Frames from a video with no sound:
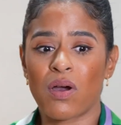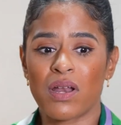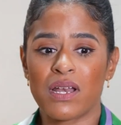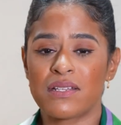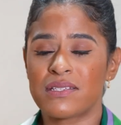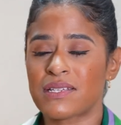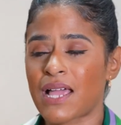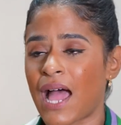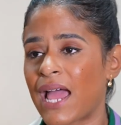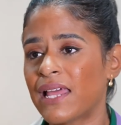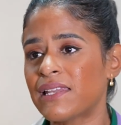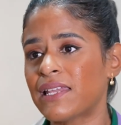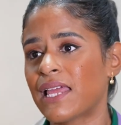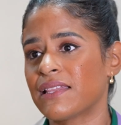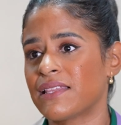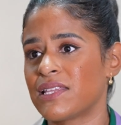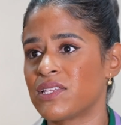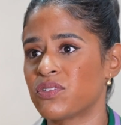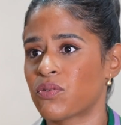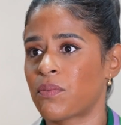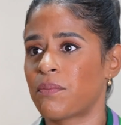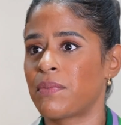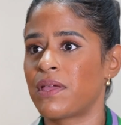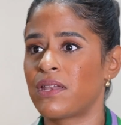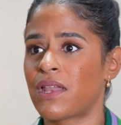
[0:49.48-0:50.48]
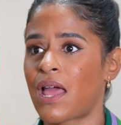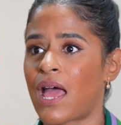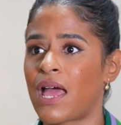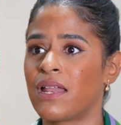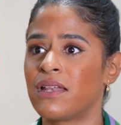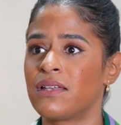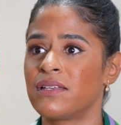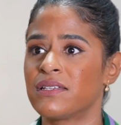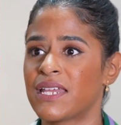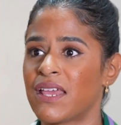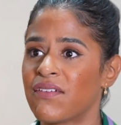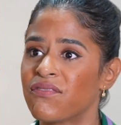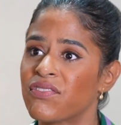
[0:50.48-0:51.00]
wanted to highlight these women
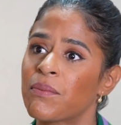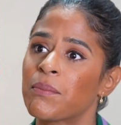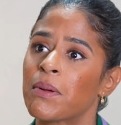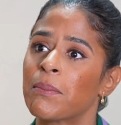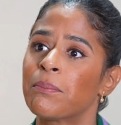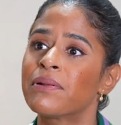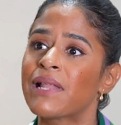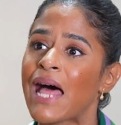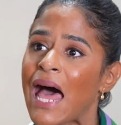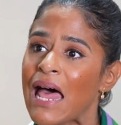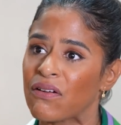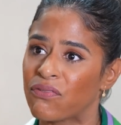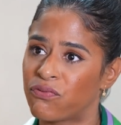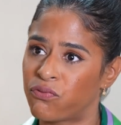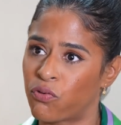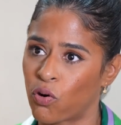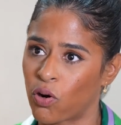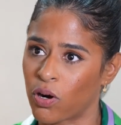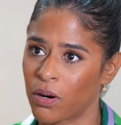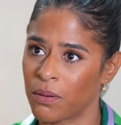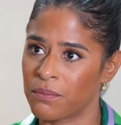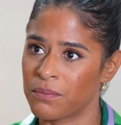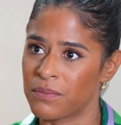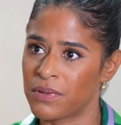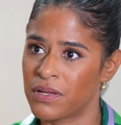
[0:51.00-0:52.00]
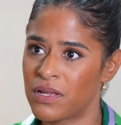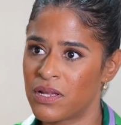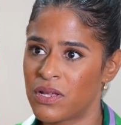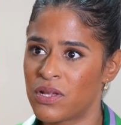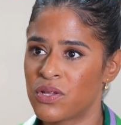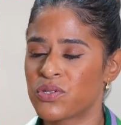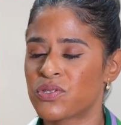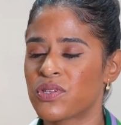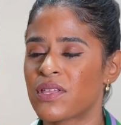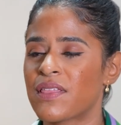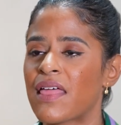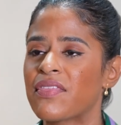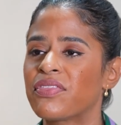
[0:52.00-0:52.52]
and give them a platform
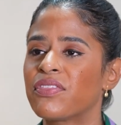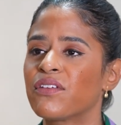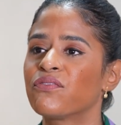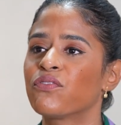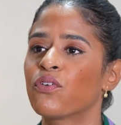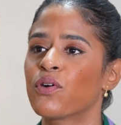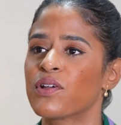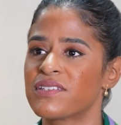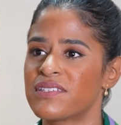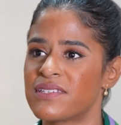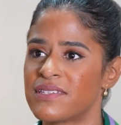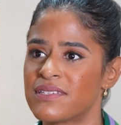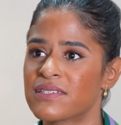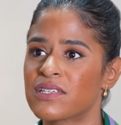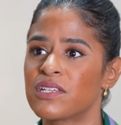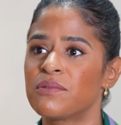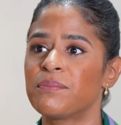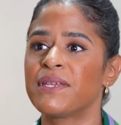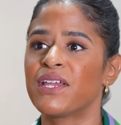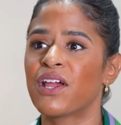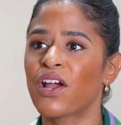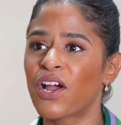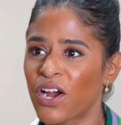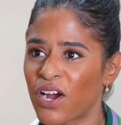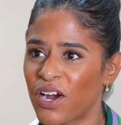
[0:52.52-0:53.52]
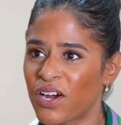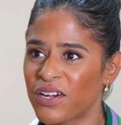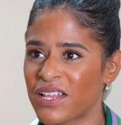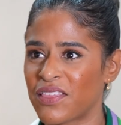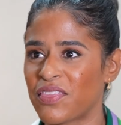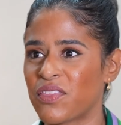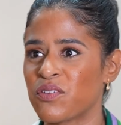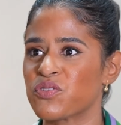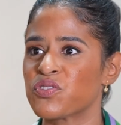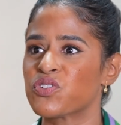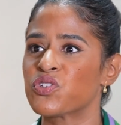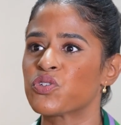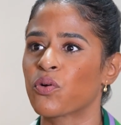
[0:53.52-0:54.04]
so that their voices could be heard
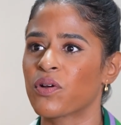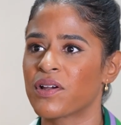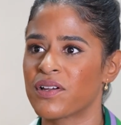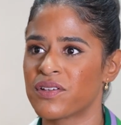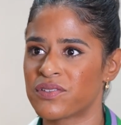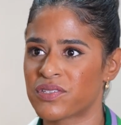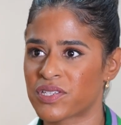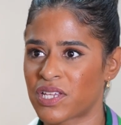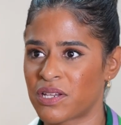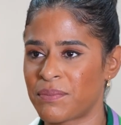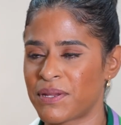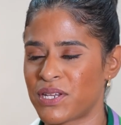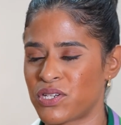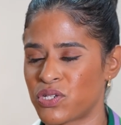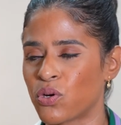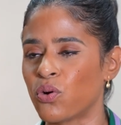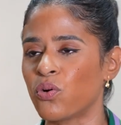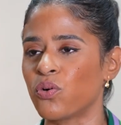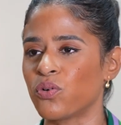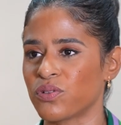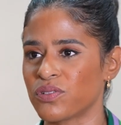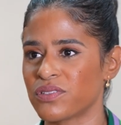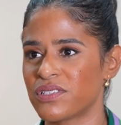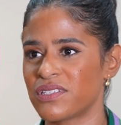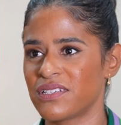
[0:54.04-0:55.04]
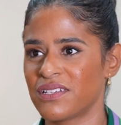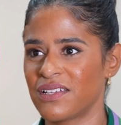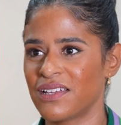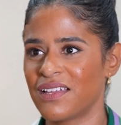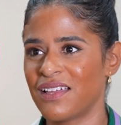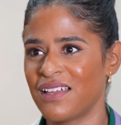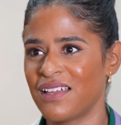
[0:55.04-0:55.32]
and their stories could be told.